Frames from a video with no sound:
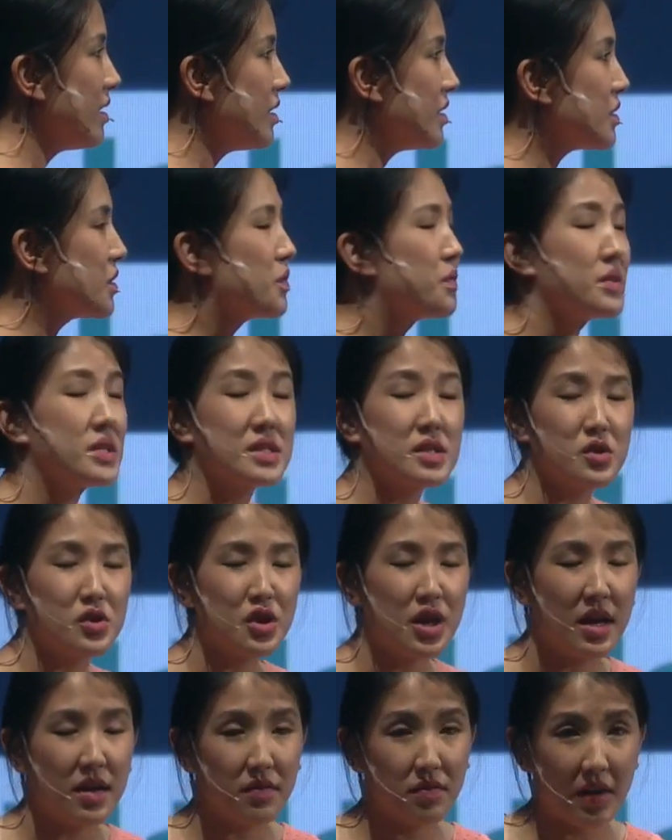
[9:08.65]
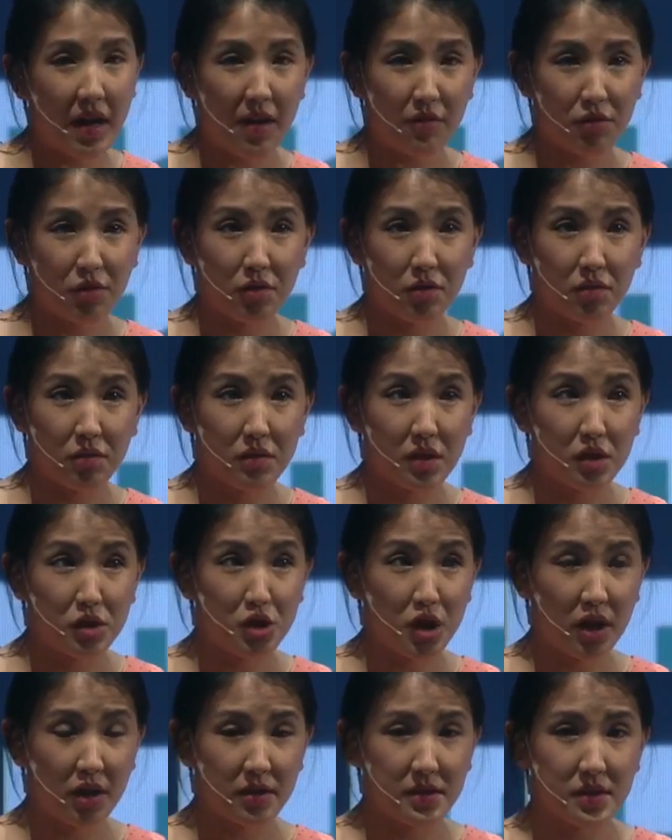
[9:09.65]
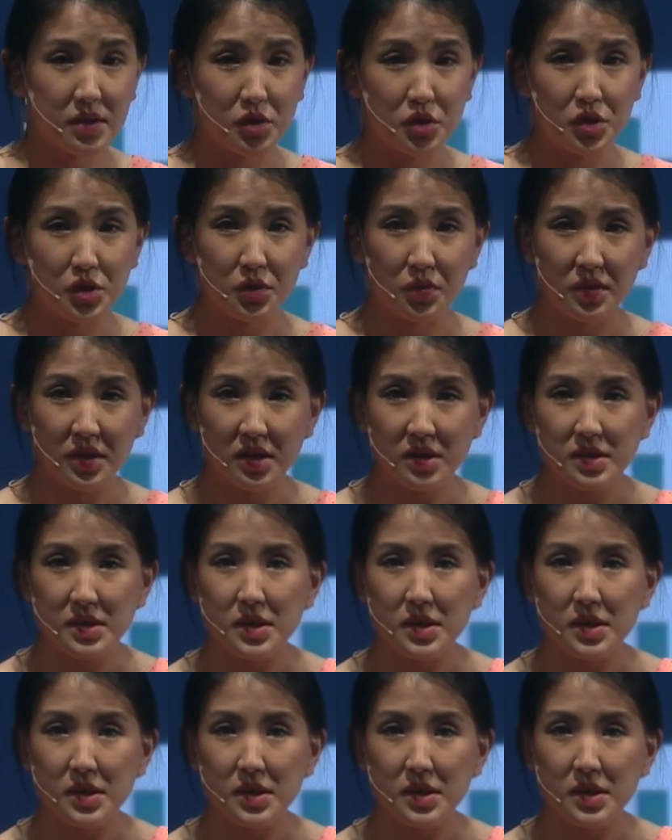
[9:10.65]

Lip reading: the recent after the Charleston shooting.